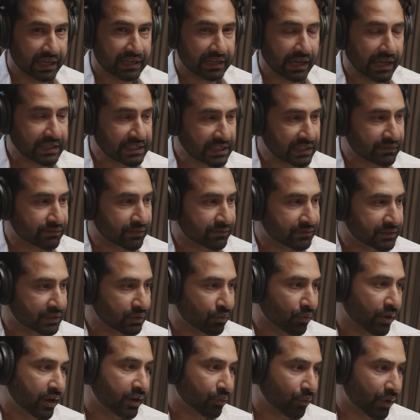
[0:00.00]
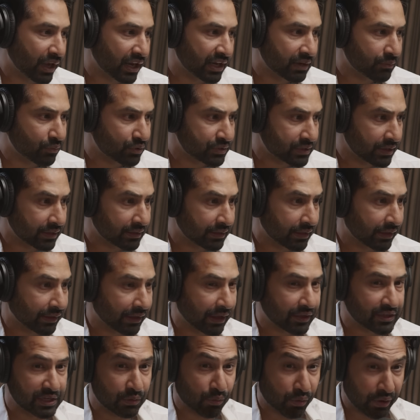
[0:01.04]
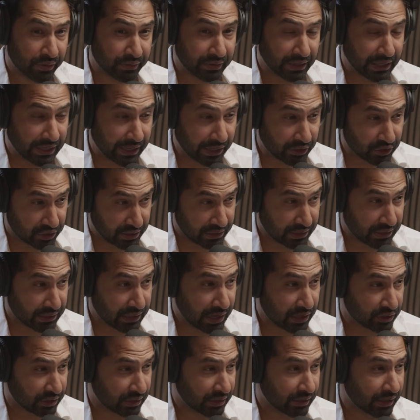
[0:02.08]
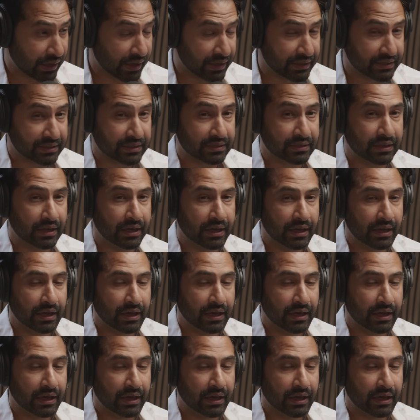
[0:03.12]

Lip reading: In 1951, when Mossadegh actually won the election and nationalized